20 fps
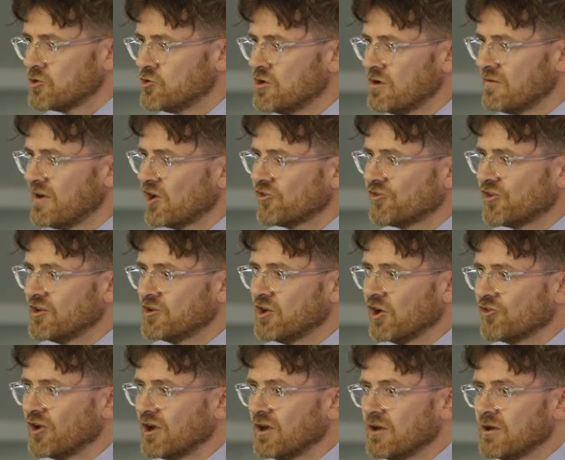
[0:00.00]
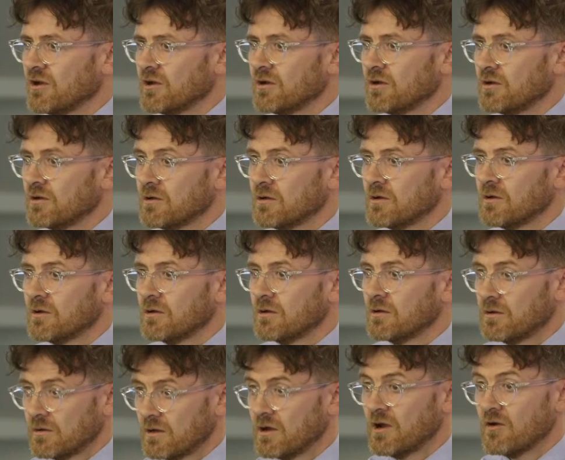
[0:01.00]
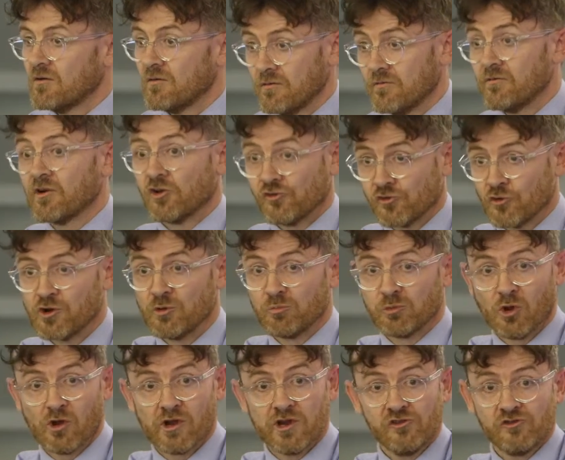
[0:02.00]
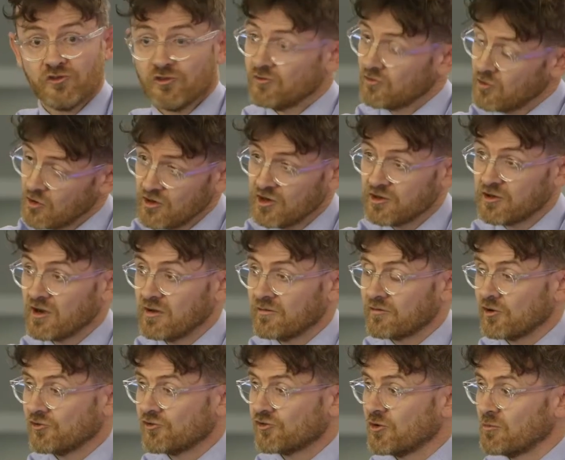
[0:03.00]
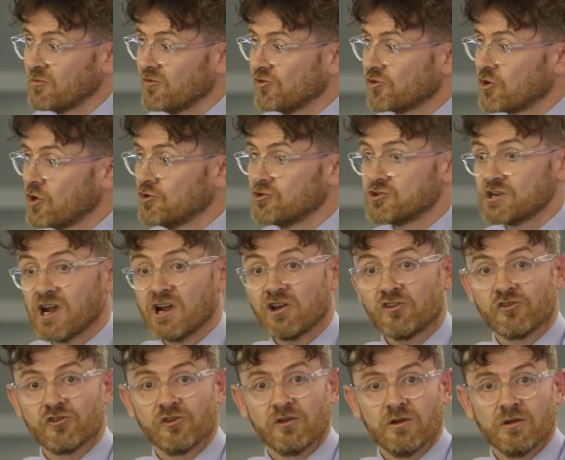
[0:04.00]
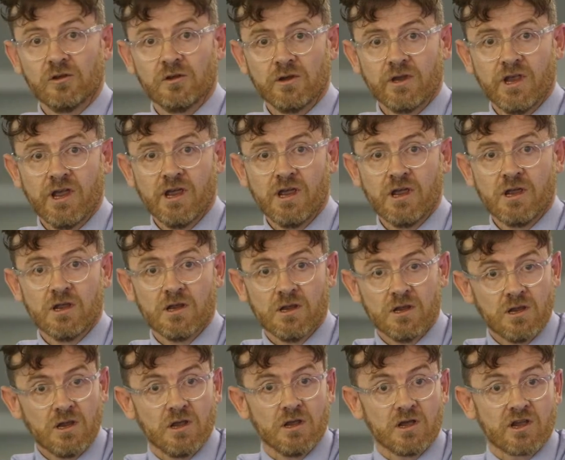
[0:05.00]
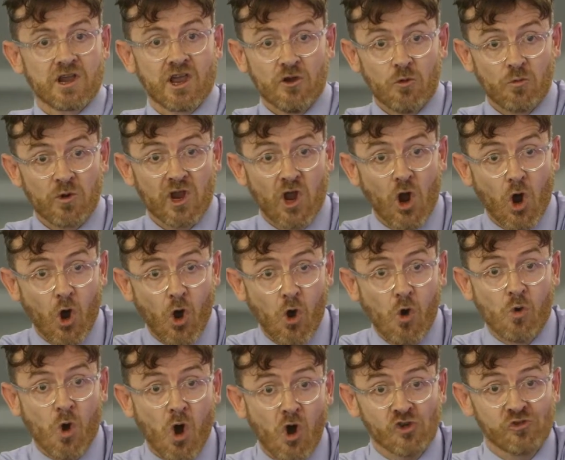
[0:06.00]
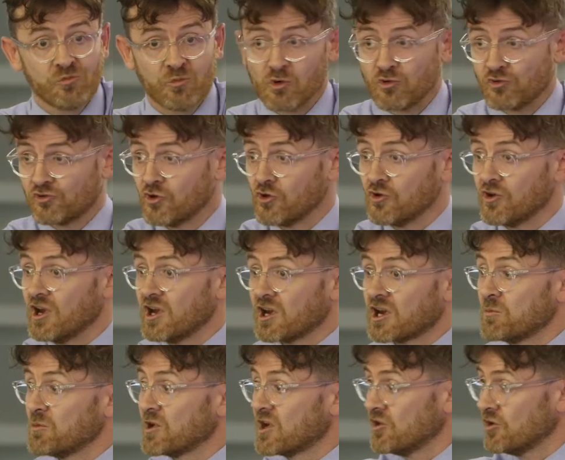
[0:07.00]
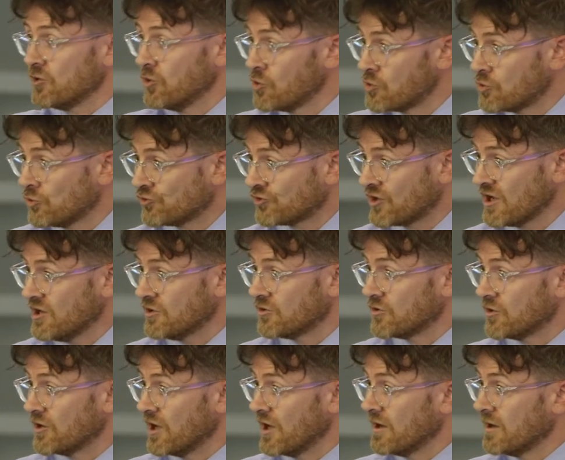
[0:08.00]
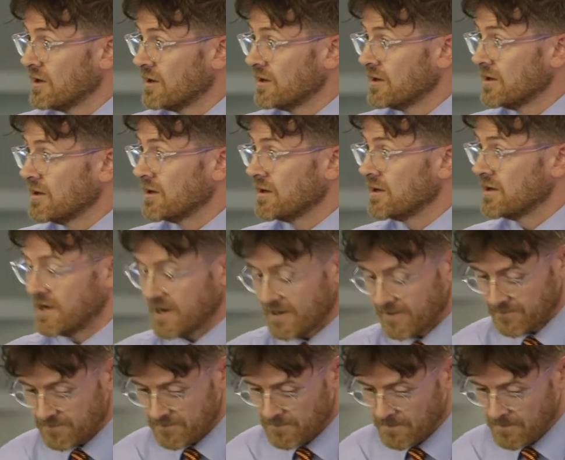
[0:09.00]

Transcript: University does it for its own employees, not yet done it for some of its contracts. Yeah? Can we get all hospitals doing it? Can we get the local state doing it? Yeah?